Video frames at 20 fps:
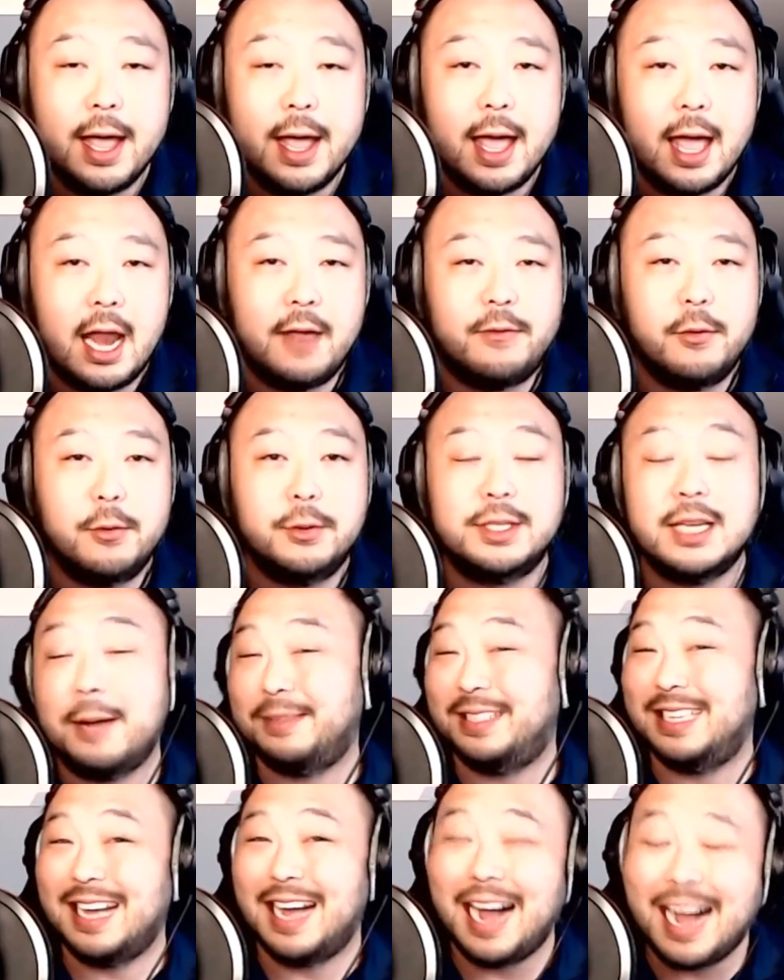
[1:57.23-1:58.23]
And if it was up
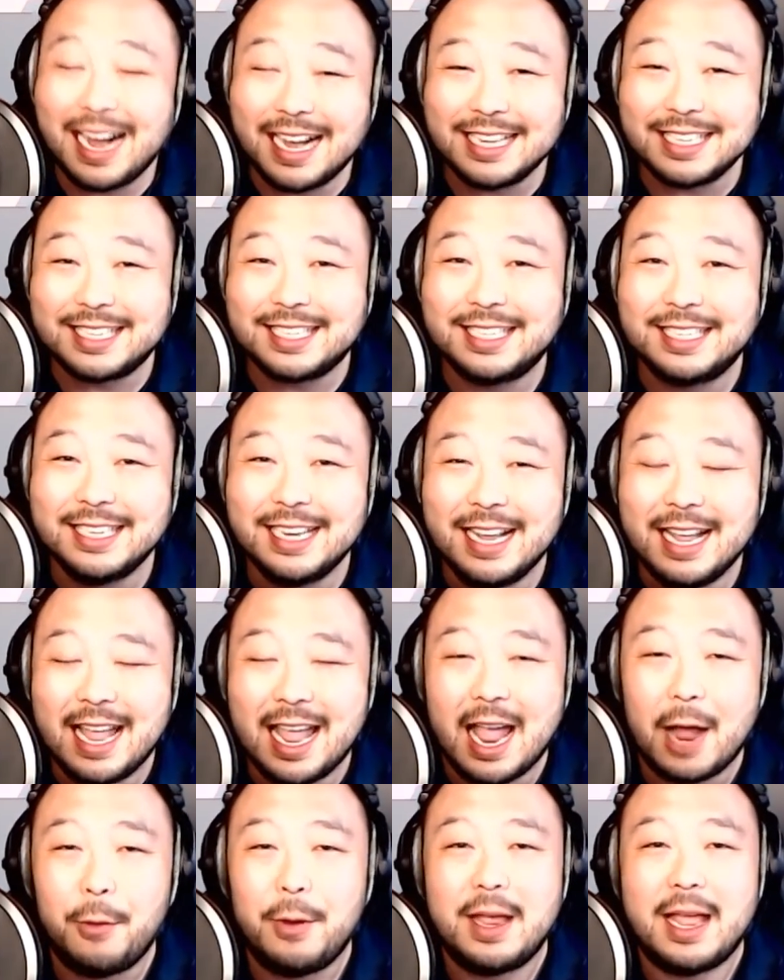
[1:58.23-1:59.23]
to us
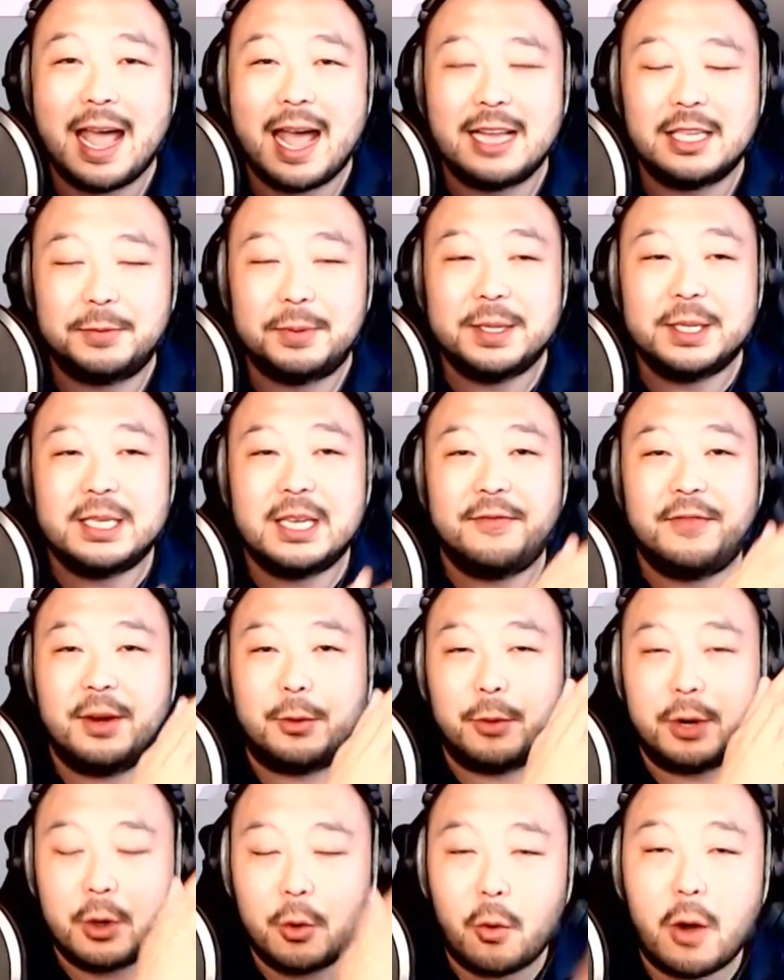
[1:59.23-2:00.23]
and we had specific
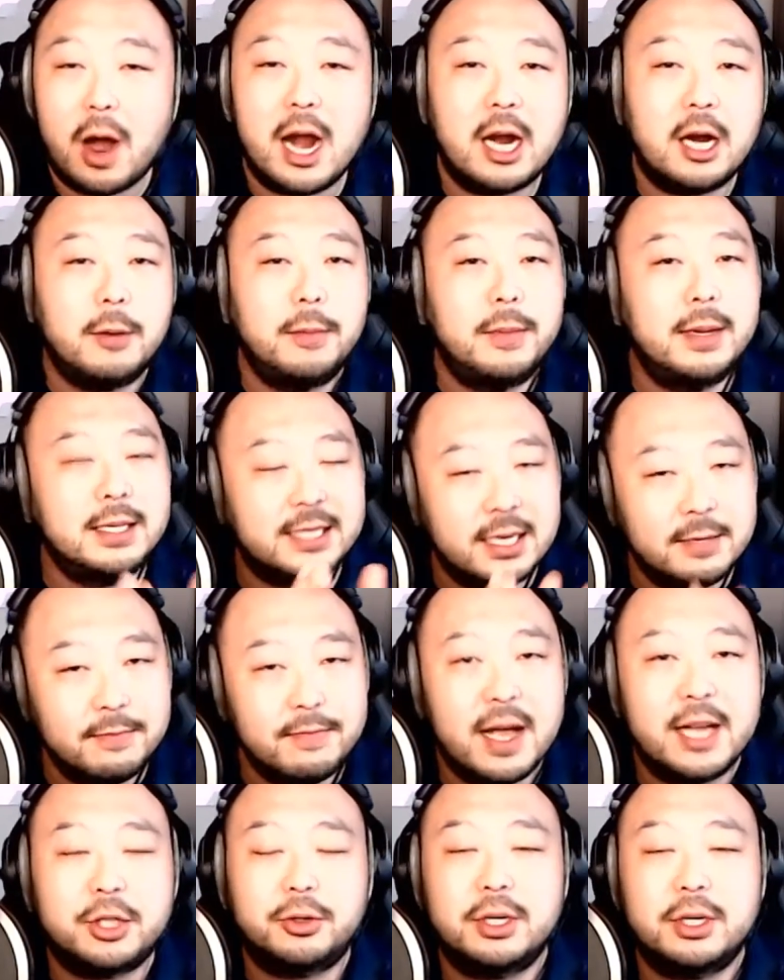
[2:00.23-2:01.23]
requirements and
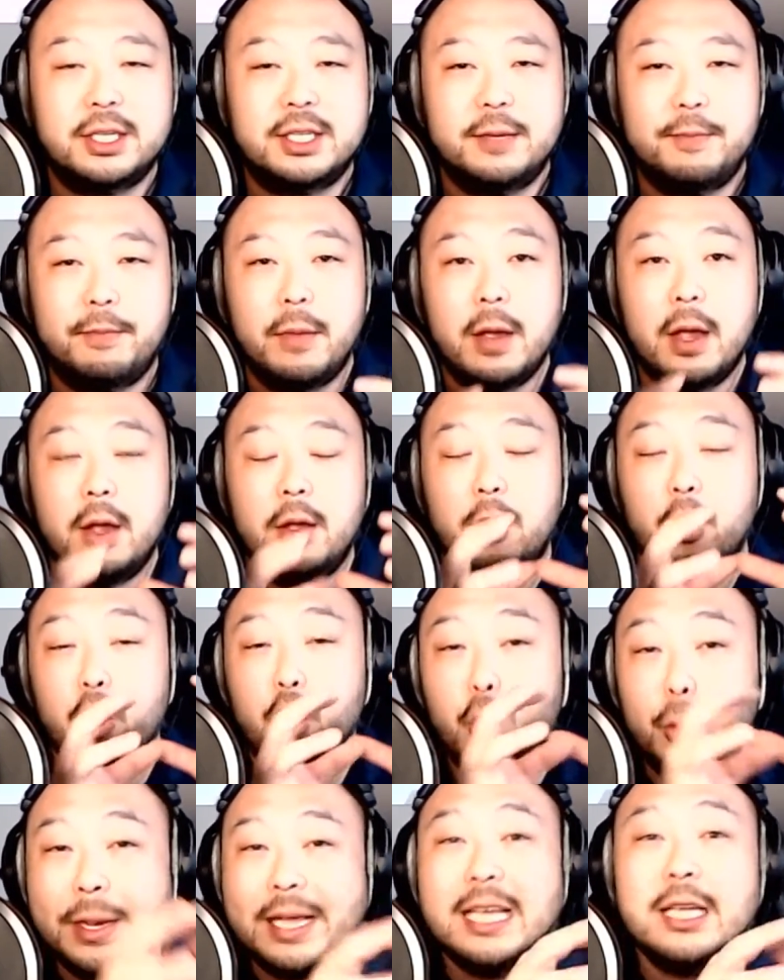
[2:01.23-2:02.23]
metrics and
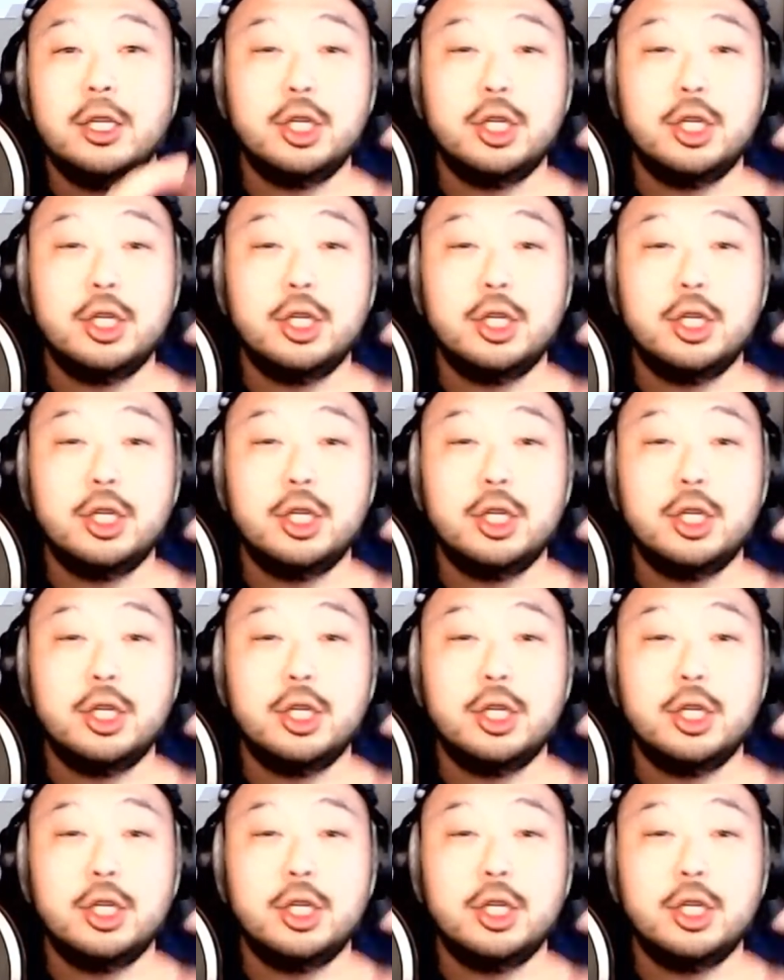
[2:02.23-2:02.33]
who we can